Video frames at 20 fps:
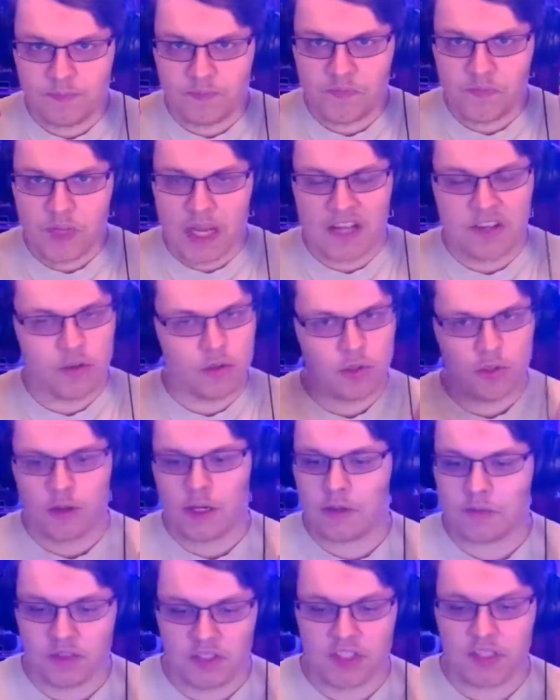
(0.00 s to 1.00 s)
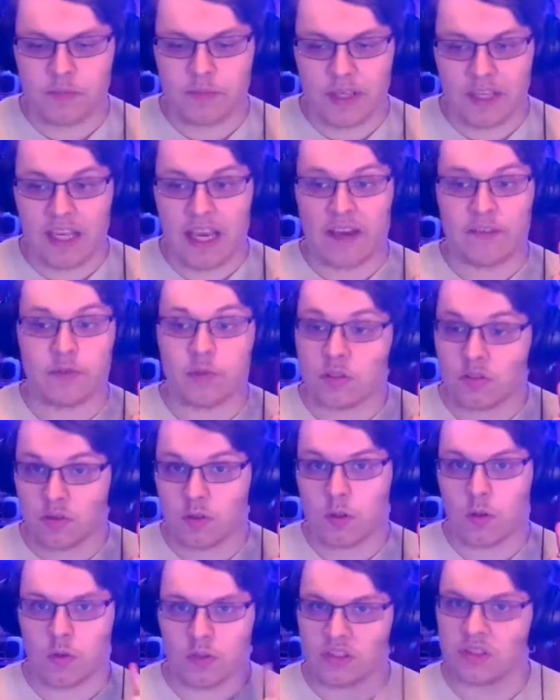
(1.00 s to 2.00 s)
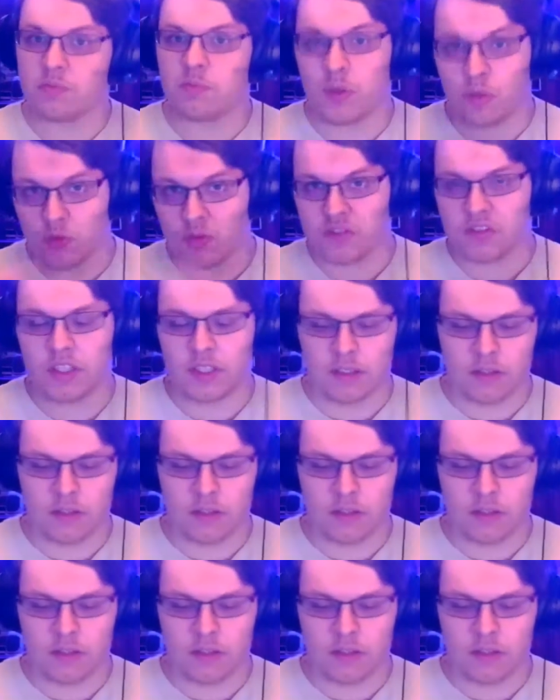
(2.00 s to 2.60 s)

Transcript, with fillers: I don't know how it's going to be after it's recorded, but we'll